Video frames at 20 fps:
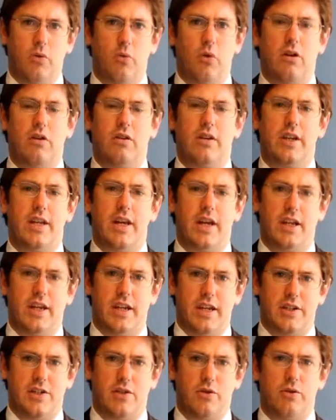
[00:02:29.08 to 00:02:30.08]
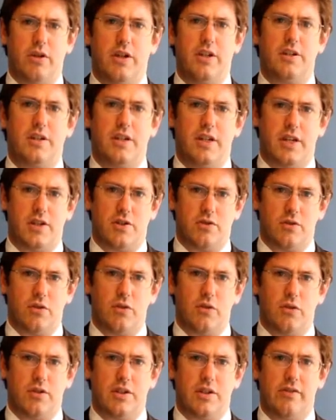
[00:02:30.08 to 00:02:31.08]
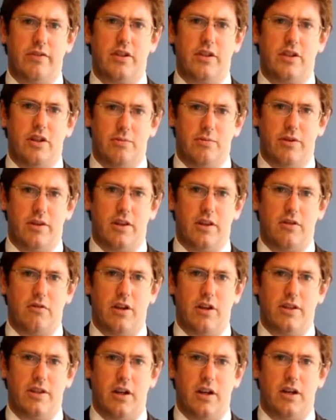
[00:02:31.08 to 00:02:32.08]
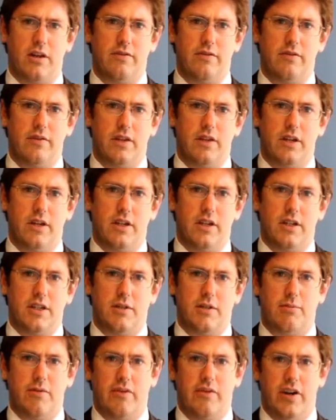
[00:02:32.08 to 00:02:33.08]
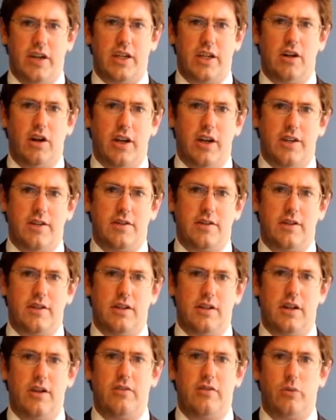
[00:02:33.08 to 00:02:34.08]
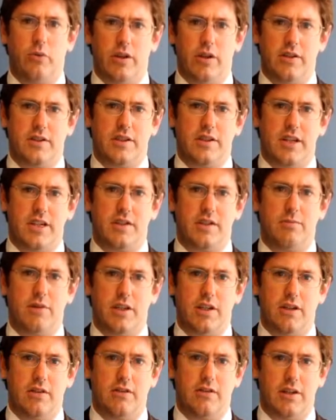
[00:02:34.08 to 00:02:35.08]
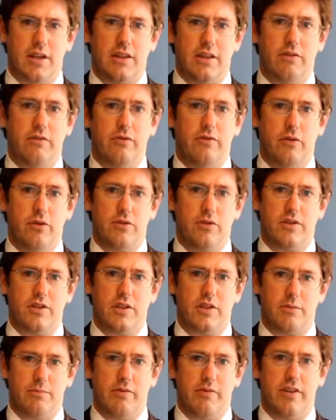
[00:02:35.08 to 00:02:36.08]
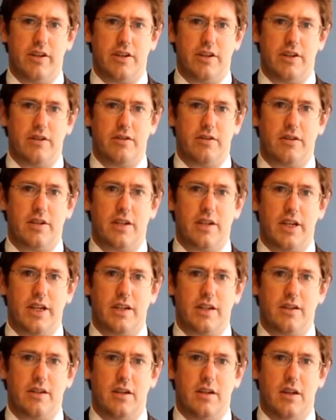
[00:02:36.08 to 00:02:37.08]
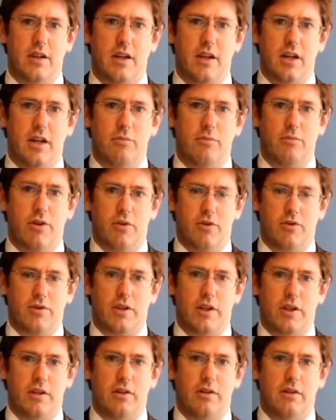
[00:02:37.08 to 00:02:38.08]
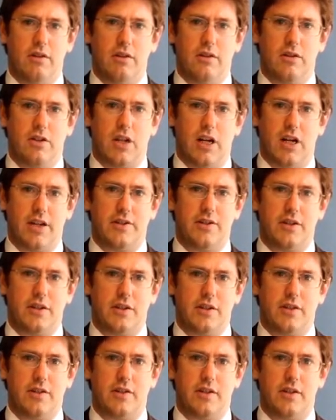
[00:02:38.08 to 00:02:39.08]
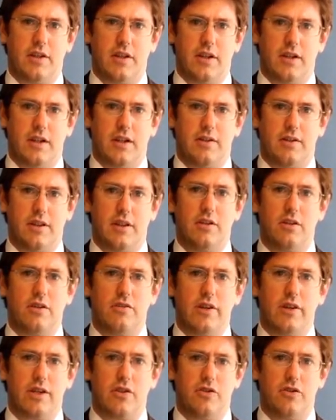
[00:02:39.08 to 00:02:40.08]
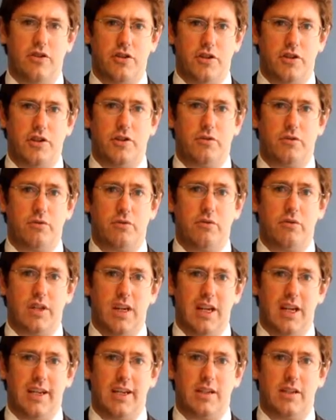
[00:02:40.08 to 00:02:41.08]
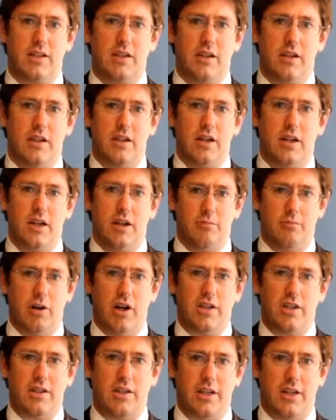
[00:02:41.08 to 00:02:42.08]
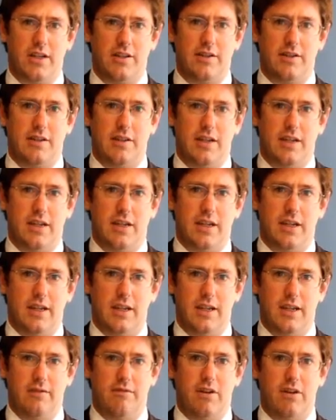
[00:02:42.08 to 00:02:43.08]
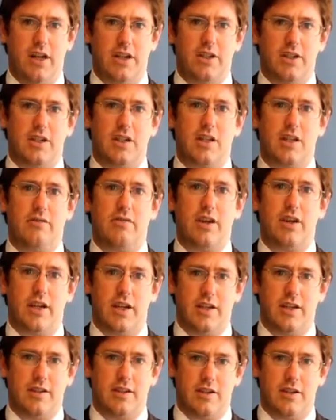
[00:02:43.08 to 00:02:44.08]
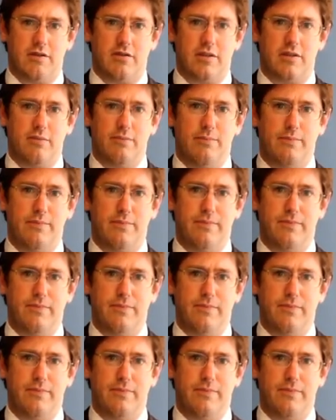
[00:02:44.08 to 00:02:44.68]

We look at how national and international courts have interpreted the right to life to provide guidance over when states may use lethal force to prevent terrorist attacks, but also challenges the use of extrajudicial killings by states in relation to the fight against terrorism.